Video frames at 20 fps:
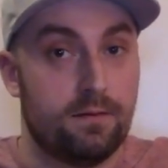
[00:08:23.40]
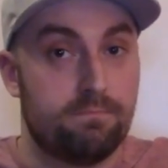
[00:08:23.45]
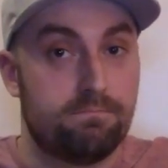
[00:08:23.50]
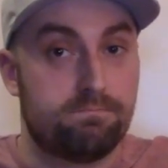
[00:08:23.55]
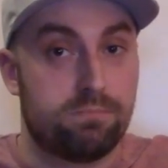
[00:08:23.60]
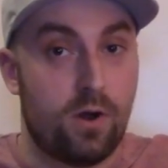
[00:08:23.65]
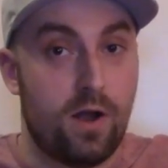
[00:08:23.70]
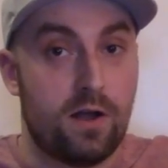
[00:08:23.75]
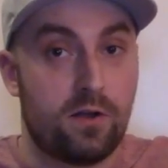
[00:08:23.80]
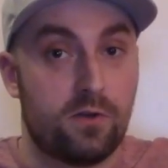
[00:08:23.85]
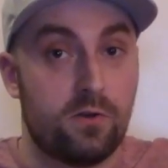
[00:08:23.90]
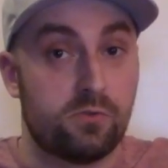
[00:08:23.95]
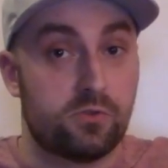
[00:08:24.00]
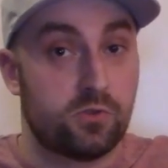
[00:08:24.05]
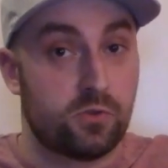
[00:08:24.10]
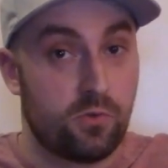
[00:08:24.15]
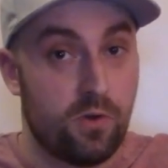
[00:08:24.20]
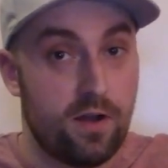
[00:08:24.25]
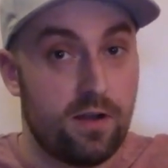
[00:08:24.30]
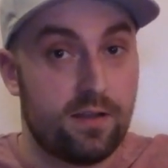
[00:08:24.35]
Bronco
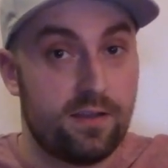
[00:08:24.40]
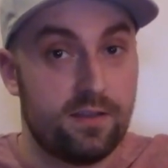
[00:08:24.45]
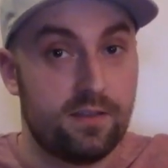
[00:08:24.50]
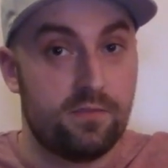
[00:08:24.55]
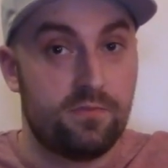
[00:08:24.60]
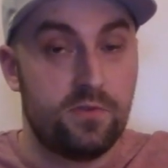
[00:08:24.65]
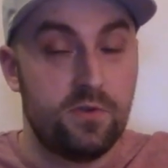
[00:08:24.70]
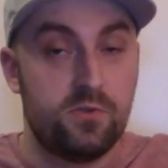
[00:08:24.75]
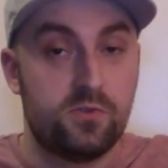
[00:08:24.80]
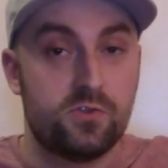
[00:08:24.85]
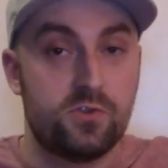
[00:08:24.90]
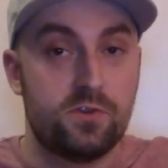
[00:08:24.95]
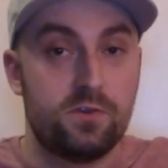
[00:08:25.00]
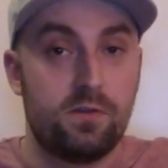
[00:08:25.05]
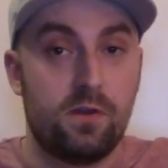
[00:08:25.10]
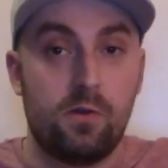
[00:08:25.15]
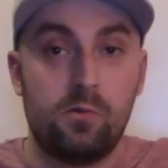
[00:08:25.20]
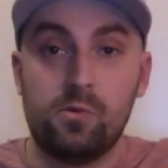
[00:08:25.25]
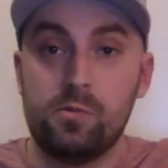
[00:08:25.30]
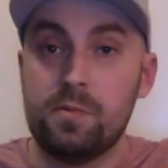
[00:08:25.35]
truck in the
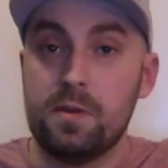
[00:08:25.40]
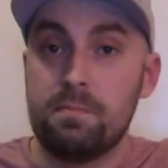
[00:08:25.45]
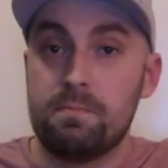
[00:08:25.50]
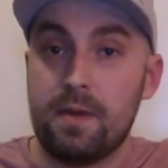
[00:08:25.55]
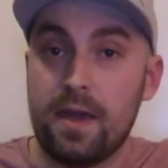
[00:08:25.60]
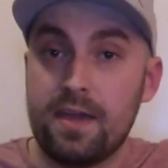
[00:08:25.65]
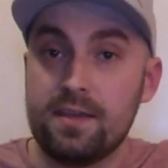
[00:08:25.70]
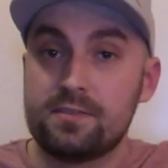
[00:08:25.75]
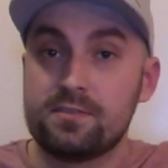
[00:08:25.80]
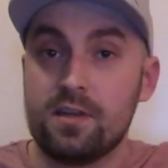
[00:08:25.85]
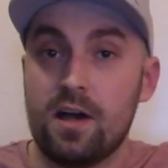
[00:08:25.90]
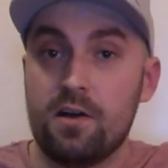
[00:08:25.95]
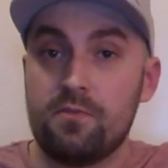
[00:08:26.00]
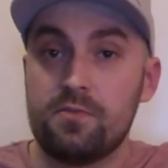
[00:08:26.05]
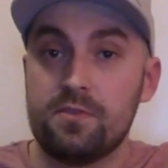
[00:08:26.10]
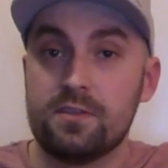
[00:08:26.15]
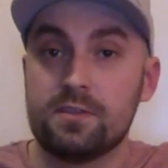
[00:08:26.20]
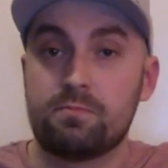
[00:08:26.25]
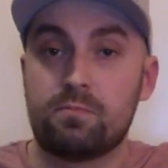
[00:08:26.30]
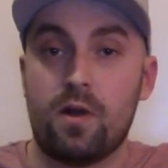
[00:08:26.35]
future? Will it be based off
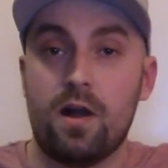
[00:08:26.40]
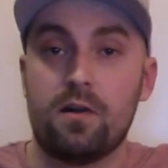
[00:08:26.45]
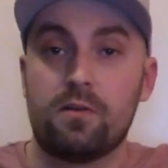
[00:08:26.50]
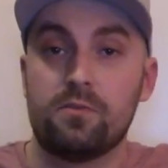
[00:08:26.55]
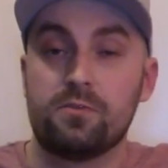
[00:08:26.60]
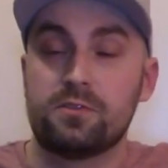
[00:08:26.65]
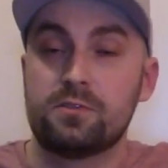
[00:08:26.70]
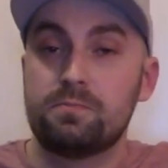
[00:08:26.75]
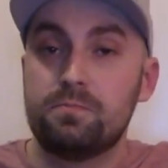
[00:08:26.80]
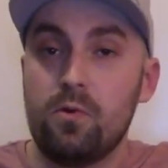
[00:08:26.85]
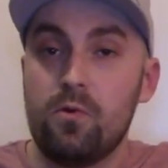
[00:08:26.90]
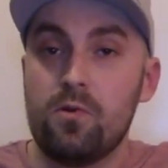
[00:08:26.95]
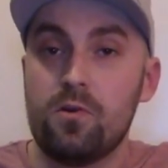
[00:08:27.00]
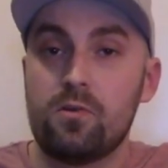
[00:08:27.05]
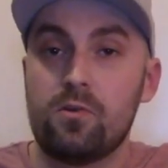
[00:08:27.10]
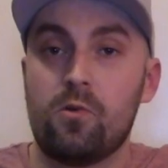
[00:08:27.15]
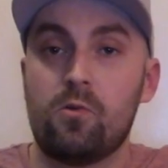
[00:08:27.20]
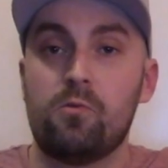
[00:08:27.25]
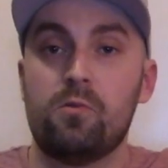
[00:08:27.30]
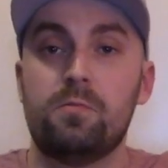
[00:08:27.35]
of this Bronco
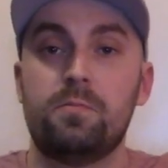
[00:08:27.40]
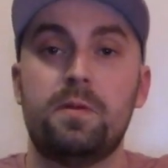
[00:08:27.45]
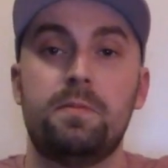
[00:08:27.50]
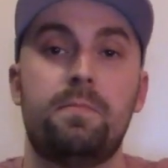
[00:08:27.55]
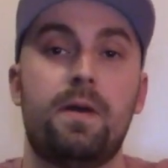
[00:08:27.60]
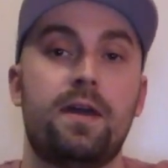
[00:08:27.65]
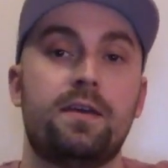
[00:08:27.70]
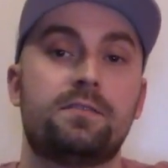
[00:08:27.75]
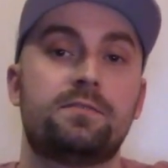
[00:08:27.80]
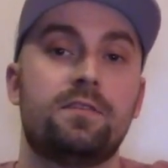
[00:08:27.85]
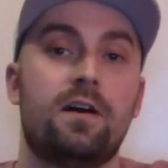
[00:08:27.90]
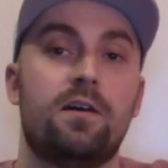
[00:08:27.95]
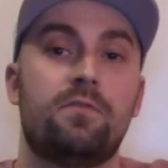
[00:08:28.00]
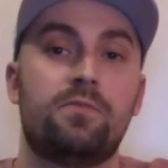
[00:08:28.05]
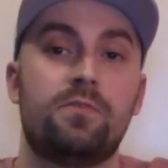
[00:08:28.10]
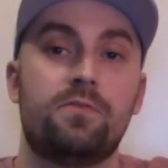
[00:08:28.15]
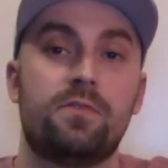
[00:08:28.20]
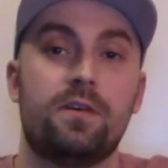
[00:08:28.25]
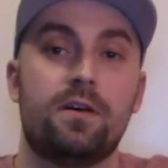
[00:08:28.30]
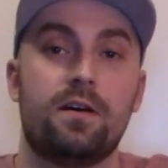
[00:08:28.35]
Sport, or will it be based off
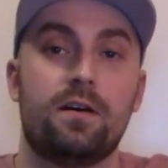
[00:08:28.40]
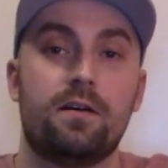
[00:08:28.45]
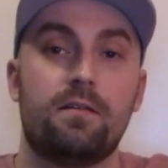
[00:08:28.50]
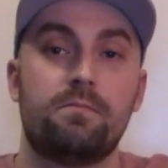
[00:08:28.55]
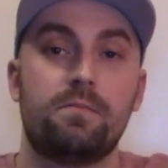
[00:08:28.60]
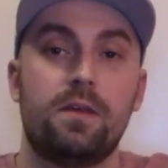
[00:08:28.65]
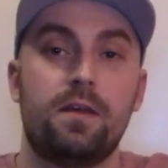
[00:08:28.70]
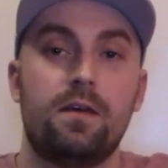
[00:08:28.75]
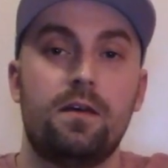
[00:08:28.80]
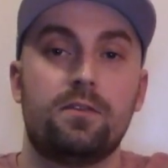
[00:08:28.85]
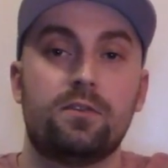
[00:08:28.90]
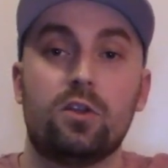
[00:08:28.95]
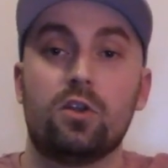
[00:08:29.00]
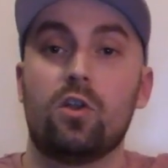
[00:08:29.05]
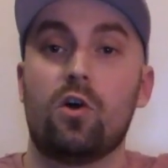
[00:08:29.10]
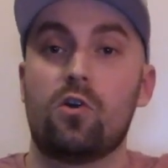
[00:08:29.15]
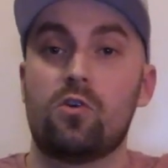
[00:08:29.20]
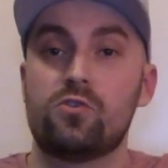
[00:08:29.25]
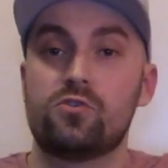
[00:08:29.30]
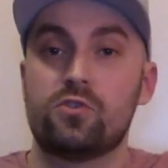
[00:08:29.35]
of the
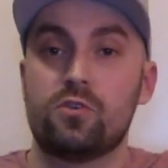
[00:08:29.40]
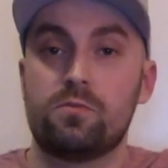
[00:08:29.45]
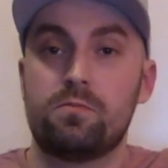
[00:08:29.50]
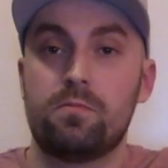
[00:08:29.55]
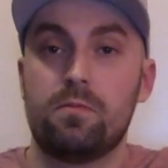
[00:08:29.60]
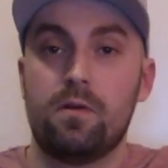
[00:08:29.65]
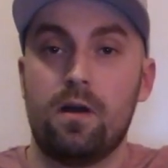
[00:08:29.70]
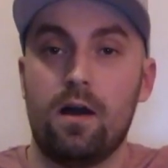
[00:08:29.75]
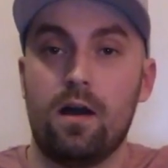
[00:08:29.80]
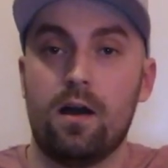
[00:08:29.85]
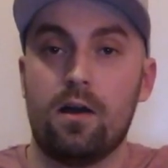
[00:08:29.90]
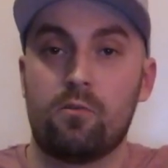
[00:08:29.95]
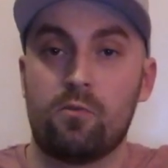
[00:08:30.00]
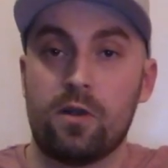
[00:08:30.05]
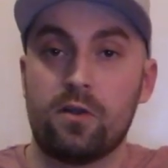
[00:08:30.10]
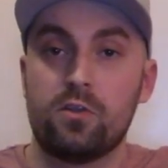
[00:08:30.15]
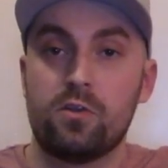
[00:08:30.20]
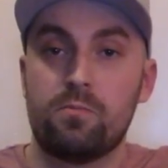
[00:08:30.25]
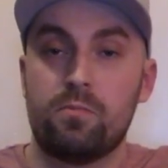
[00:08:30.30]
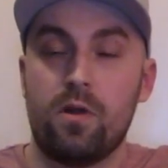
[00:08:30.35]
larger
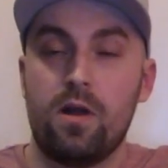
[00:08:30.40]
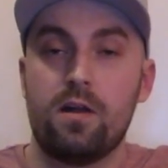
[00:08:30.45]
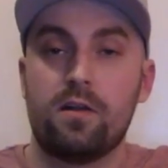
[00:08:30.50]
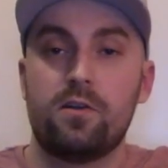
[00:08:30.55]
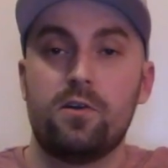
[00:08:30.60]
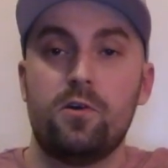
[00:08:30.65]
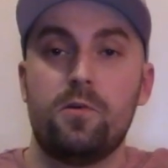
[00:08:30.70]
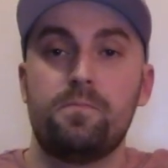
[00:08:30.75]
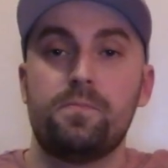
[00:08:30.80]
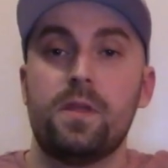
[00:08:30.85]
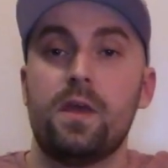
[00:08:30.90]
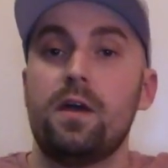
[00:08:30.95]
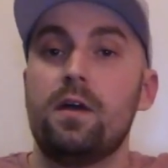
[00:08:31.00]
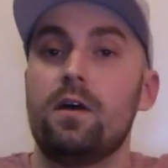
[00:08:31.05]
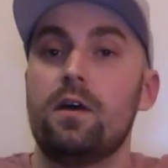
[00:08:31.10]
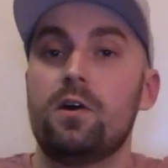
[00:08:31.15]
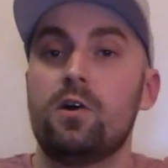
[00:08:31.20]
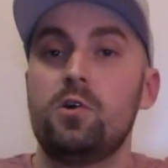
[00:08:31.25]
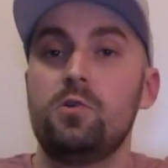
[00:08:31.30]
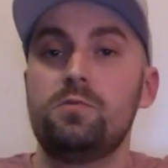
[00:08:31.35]
regular Bronco?
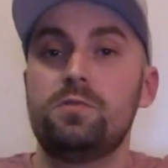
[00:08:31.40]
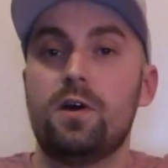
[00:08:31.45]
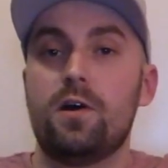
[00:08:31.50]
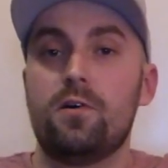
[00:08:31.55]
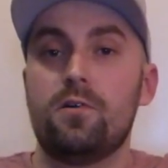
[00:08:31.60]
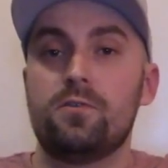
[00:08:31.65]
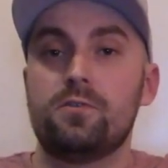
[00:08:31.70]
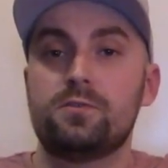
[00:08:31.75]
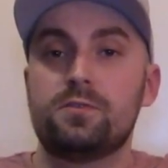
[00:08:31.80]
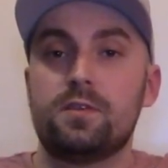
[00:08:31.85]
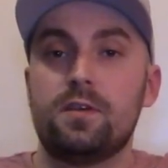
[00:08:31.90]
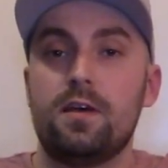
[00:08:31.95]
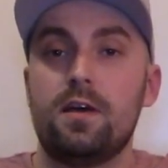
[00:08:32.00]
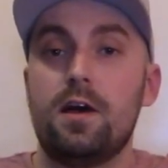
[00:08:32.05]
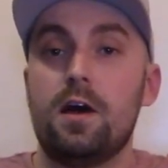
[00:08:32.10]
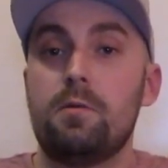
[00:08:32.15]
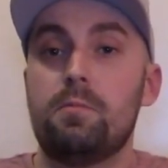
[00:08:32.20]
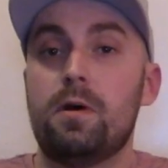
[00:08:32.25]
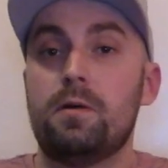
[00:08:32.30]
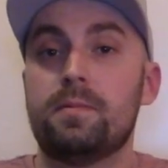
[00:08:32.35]
Who knows?
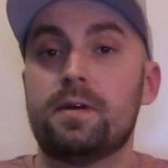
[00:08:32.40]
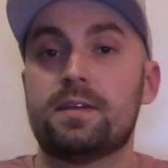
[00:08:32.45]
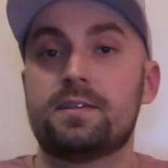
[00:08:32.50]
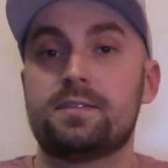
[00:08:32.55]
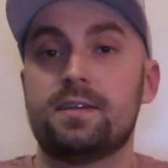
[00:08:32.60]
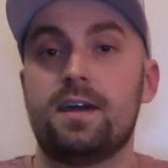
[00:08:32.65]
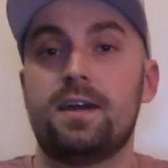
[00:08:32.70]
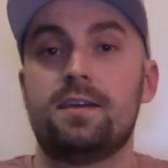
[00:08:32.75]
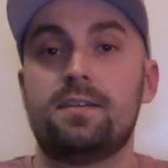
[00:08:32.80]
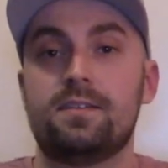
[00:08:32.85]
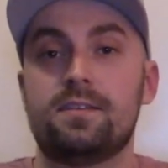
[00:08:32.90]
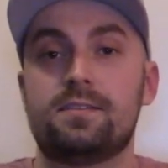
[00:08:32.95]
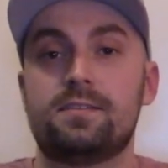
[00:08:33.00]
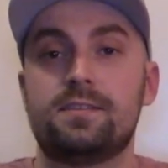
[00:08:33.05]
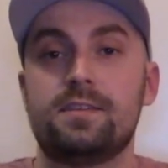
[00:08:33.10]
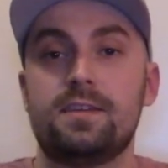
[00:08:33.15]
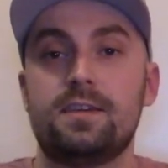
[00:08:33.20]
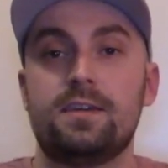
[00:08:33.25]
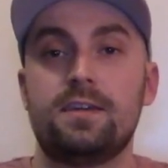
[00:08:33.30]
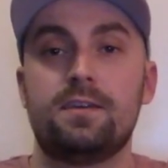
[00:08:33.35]
But I'm excited to
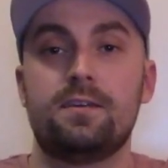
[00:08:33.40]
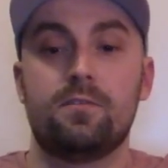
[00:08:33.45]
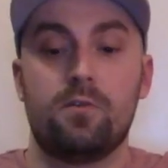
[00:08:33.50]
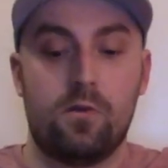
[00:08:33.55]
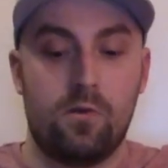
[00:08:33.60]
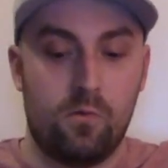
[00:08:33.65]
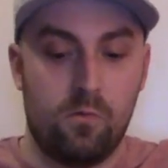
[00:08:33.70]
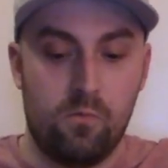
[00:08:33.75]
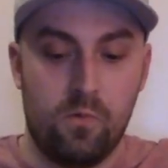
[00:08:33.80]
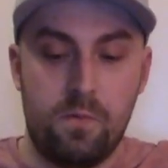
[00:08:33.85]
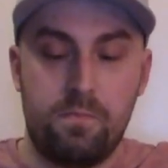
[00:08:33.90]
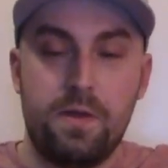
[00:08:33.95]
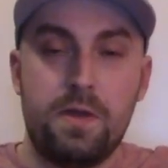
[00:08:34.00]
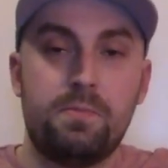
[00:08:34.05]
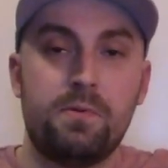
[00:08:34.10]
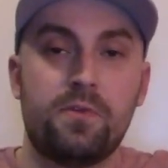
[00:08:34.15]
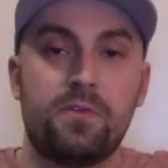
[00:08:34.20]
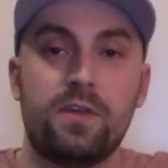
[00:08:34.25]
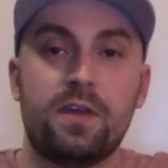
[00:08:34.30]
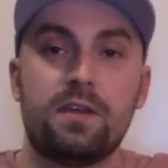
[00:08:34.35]
see what
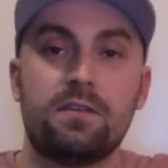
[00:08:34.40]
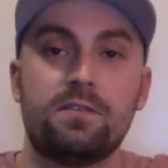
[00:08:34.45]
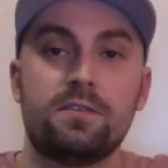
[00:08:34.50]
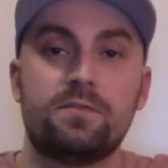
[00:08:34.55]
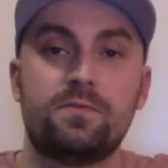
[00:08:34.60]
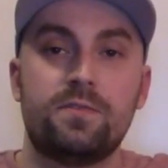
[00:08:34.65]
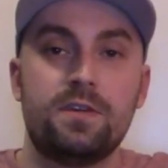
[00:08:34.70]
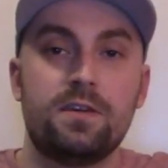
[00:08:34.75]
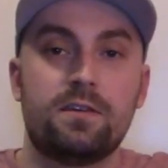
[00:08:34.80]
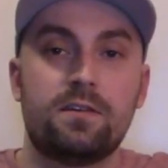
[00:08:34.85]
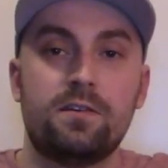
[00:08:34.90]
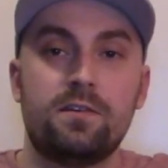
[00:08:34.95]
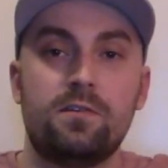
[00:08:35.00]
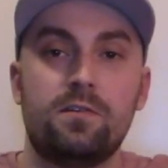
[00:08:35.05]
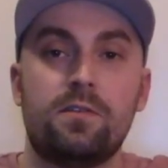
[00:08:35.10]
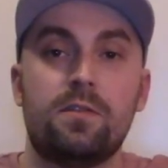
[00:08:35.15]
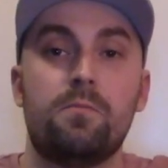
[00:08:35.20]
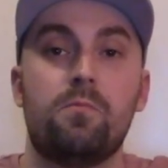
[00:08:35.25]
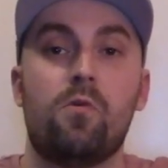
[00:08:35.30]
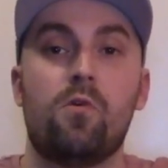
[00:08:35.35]
people think of this vehicle
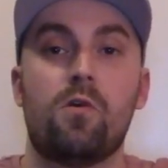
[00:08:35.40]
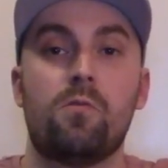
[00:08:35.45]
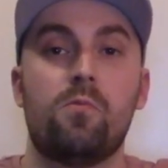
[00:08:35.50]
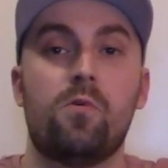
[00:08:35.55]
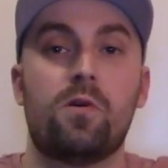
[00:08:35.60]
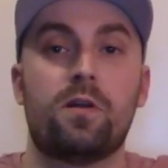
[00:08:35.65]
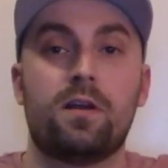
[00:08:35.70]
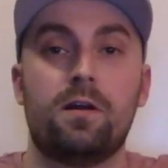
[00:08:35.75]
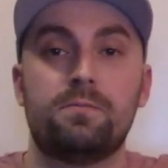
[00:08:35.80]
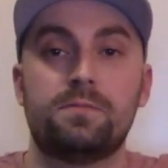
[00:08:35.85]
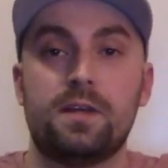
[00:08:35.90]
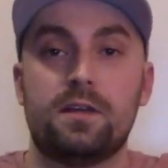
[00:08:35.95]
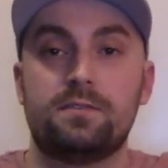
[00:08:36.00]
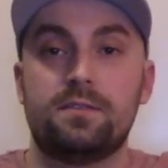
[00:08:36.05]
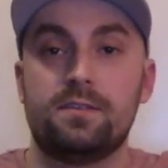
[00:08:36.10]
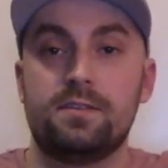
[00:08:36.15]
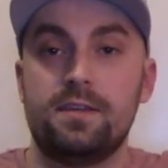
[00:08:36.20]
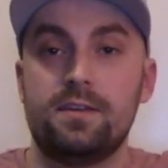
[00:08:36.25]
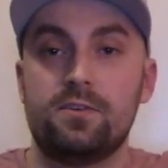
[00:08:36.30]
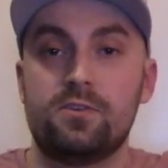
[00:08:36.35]
the more and more it comes out to
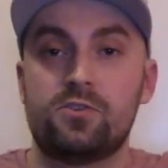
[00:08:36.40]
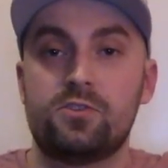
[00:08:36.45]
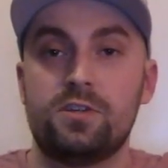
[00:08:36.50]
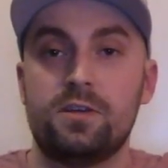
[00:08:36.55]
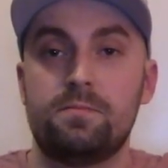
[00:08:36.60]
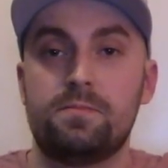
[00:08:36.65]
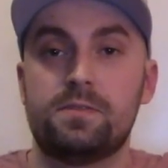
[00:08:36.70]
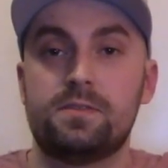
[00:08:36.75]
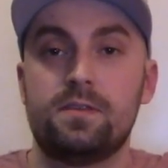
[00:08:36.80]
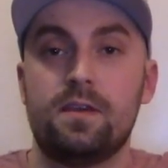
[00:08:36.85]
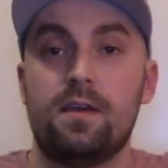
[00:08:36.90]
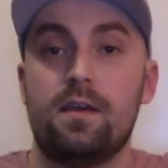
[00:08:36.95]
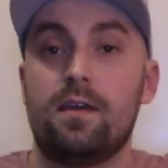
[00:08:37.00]
dealerships,